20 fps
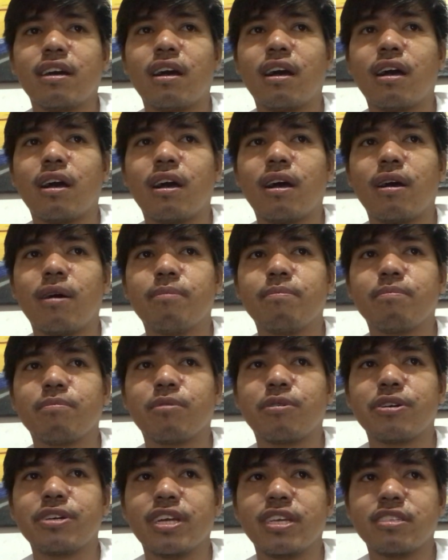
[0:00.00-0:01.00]

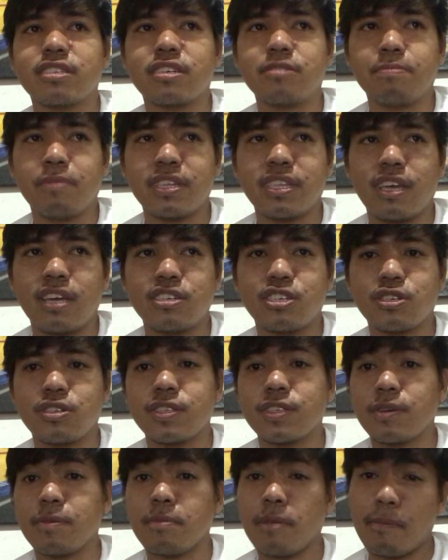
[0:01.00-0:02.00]
or
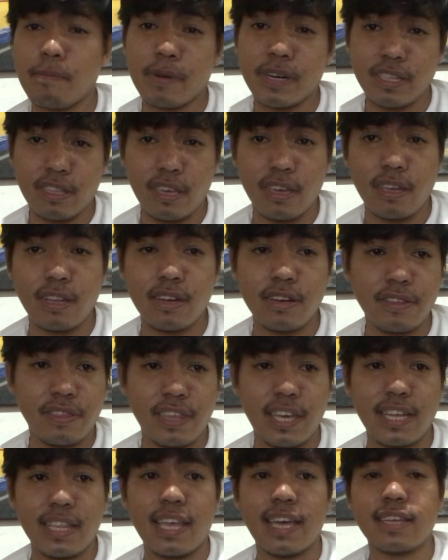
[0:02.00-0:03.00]
interpretations on a particular
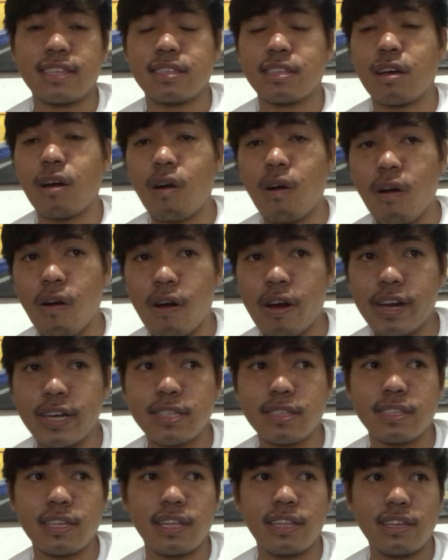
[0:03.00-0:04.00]
thing like the
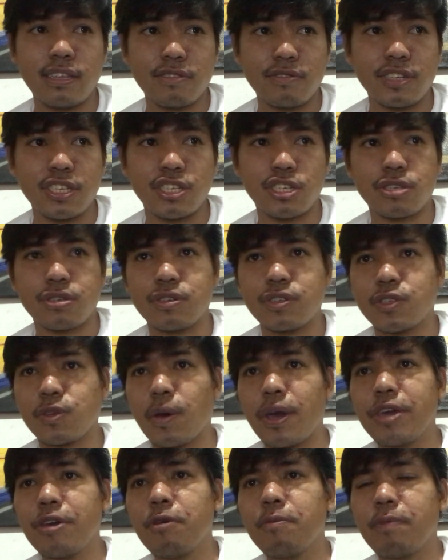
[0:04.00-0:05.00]
art, the literature.
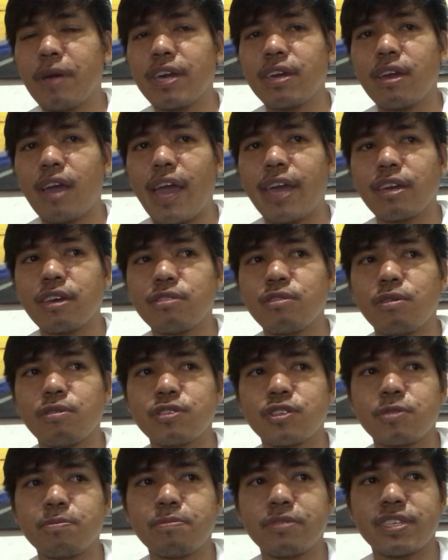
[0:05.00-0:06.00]
So I hope I can
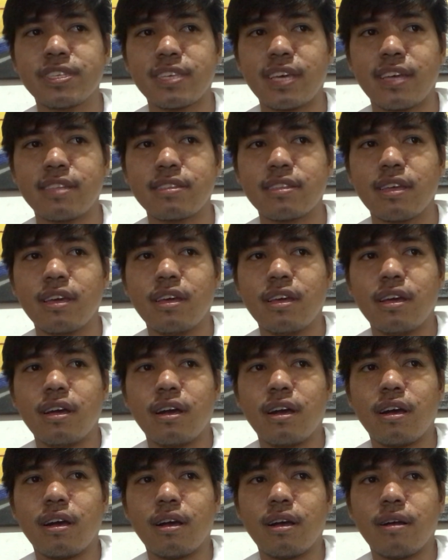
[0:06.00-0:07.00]
also present
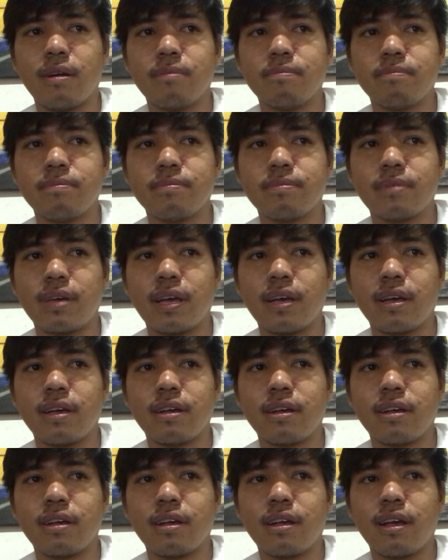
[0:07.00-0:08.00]
um,
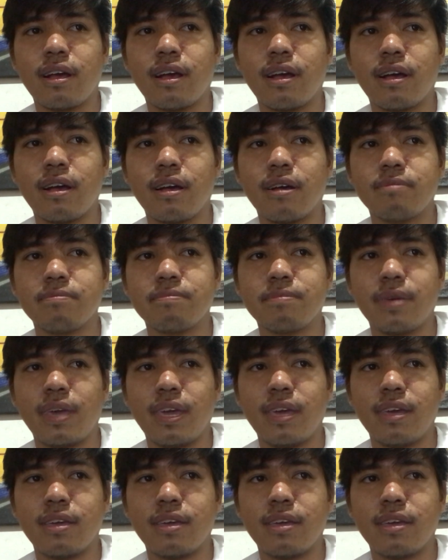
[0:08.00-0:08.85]
um,